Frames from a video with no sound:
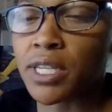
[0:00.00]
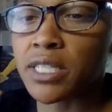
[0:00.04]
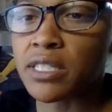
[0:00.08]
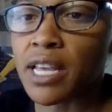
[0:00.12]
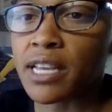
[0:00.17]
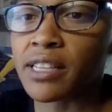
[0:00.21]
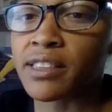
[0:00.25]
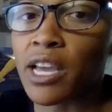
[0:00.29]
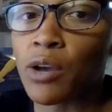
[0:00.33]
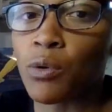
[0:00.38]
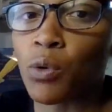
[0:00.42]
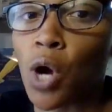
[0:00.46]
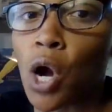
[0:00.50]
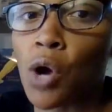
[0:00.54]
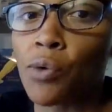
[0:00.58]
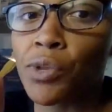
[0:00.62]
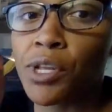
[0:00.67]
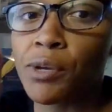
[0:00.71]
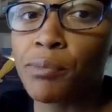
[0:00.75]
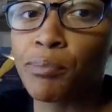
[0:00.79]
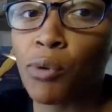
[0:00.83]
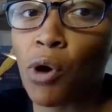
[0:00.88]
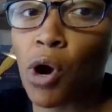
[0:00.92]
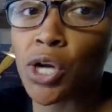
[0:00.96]
It's like they were
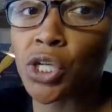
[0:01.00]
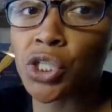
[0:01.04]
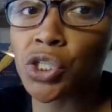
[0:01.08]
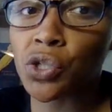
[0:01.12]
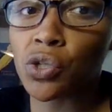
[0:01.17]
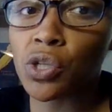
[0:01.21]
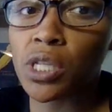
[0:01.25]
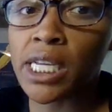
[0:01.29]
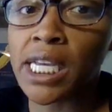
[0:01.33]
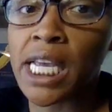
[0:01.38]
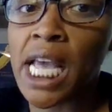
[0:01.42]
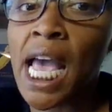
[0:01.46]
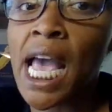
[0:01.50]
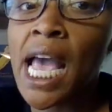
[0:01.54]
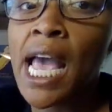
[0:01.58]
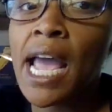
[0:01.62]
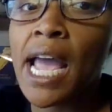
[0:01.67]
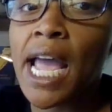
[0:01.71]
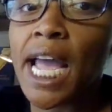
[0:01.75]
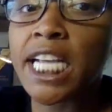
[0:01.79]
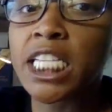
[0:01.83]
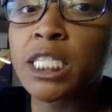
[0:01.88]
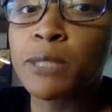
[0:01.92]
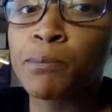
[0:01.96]
only partially
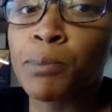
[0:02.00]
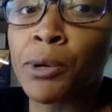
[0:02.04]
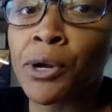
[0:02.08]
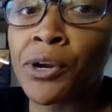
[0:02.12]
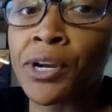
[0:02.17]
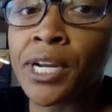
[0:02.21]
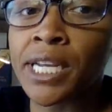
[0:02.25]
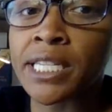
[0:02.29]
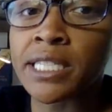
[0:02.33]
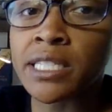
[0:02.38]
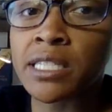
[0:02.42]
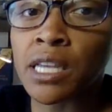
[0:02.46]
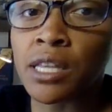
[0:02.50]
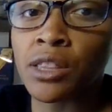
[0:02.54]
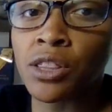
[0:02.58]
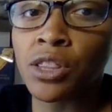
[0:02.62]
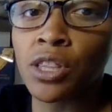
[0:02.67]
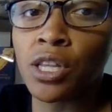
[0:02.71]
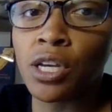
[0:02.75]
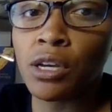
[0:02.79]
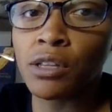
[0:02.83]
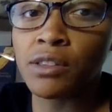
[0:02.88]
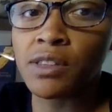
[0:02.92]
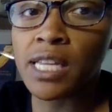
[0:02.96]
experiencing
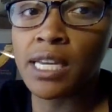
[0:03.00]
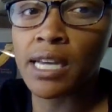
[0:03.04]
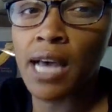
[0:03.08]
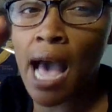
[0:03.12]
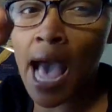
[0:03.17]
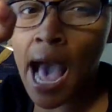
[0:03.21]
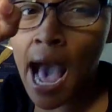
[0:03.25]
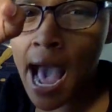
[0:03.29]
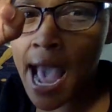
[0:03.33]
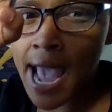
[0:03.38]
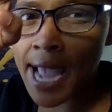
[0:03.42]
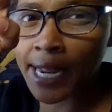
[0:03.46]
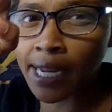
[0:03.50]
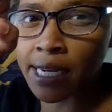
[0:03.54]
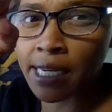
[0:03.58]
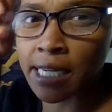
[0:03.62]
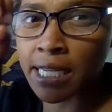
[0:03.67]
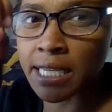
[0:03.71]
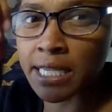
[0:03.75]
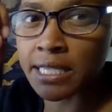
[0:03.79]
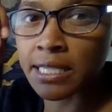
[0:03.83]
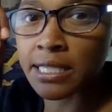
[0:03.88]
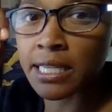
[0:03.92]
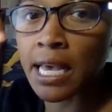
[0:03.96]
the
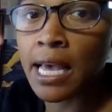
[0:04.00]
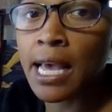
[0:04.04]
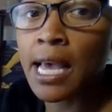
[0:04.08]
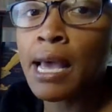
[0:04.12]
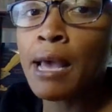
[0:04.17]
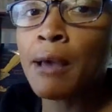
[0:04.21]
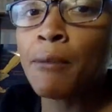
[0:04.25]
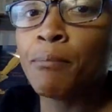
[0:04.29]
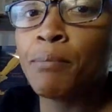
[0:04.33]
highness